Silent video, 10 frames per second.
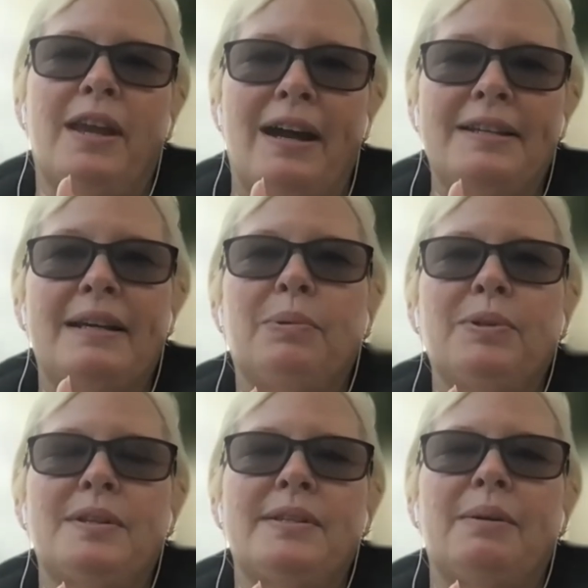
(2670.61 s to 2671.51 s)
the
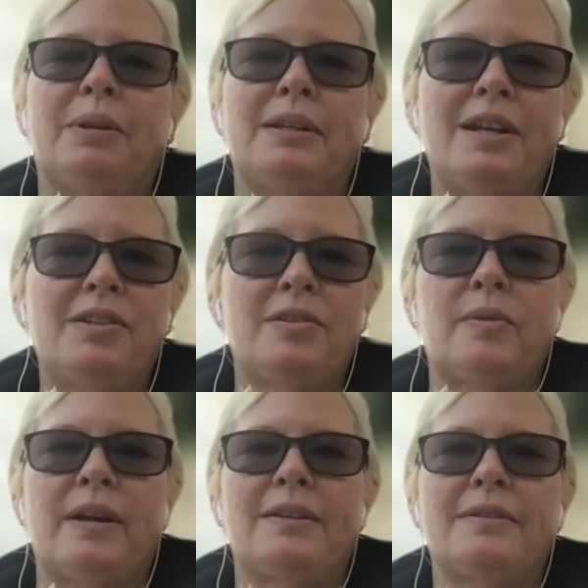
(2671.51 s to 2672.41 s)
iSamples and Sampling Natures
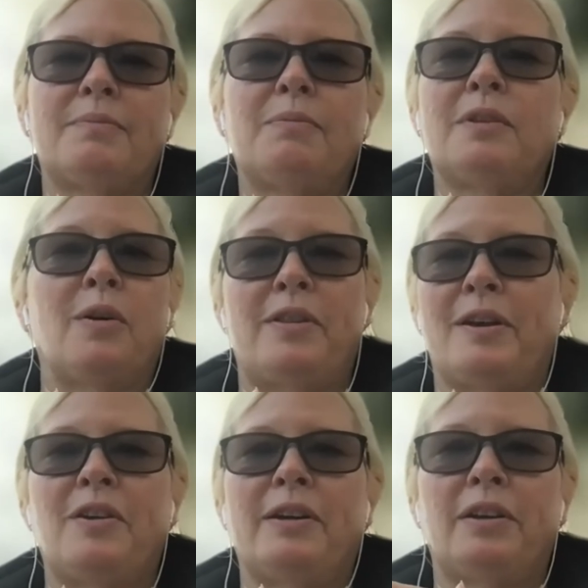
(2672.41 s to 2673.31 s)
grants, though they're
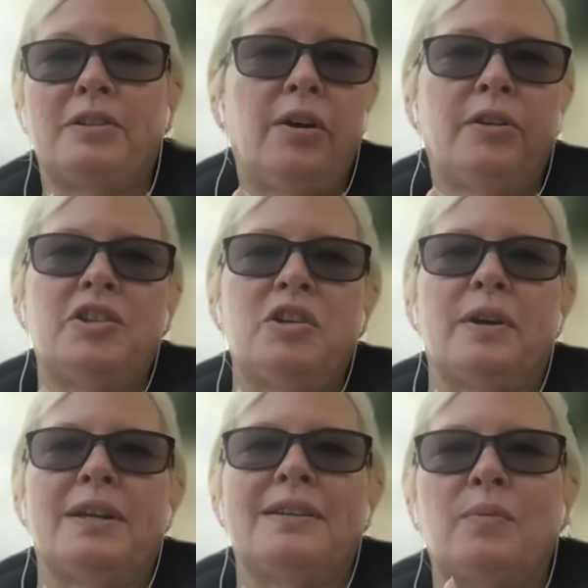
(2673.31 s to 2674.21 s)
not ontology oriented.